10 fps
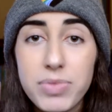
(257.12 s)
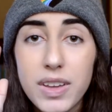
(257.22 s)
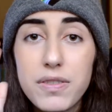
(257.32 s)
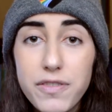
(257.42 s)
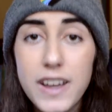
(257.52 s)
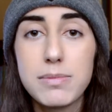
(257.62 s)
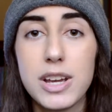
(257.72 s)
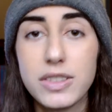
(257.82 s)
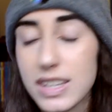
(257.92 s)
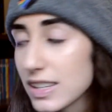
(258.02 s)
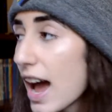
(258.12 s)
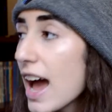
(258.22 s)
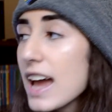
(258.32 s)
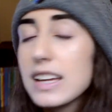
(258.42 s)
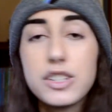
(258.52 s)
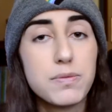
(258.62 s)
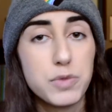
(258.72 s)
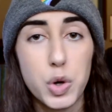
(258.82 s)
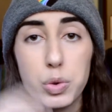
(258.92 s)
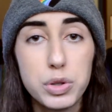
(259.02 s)
Fight me on this. I
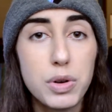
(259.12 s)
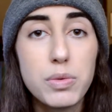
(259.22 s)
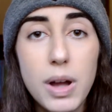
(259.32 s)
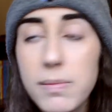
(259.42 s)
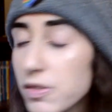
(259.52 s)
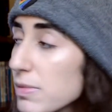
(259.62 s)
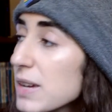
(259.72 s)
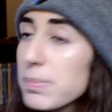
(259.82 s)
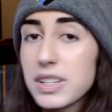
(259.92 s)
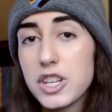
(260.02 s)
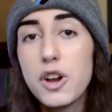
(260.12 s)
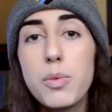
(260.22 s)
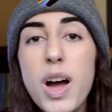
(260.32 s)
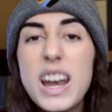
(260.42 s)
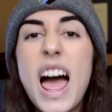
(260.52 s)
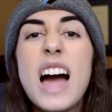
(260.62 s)
told you don't come for me, but you know what?